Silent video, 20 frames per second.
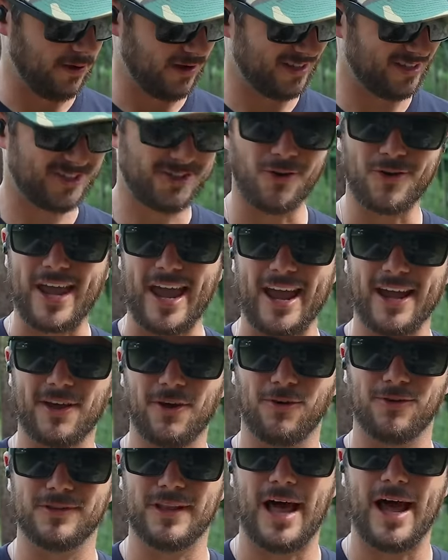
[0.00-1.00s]
Still can't
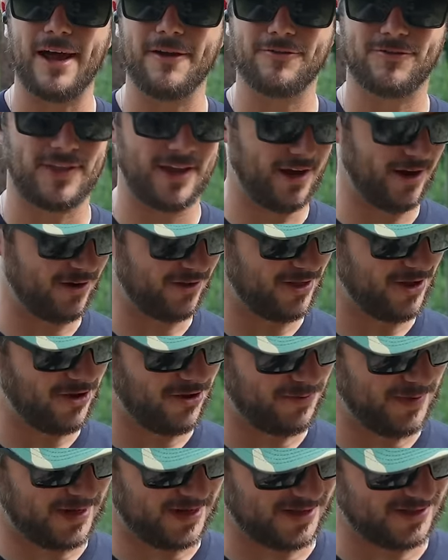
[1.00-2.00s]
go live there
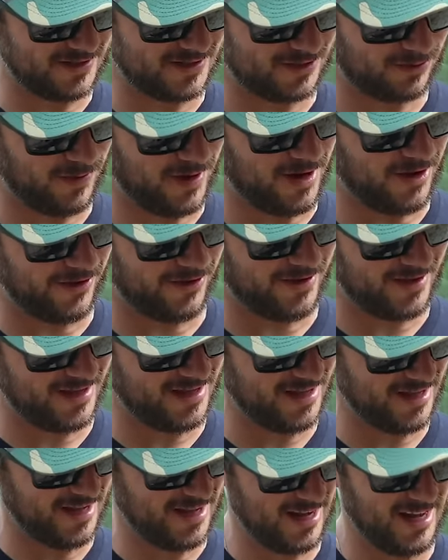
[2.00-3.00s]
though because, well,
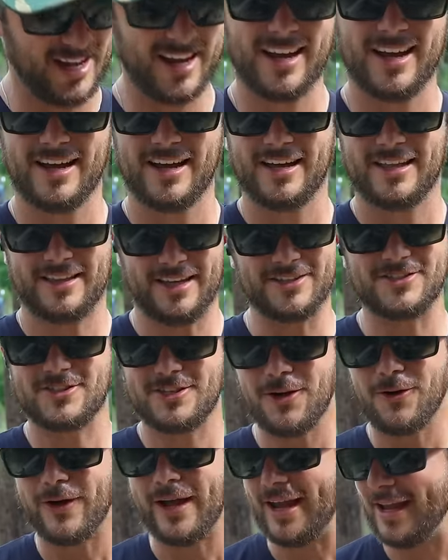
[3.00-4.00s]
they
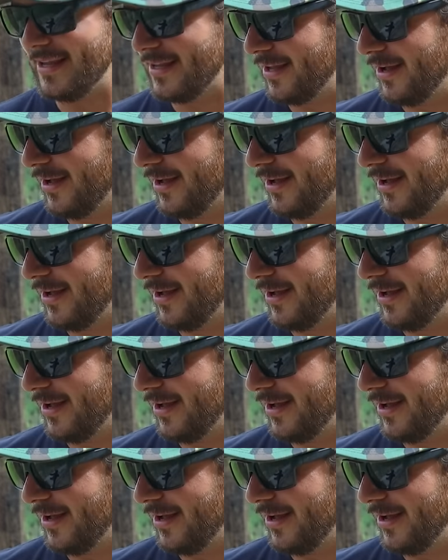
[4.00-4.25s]
still hate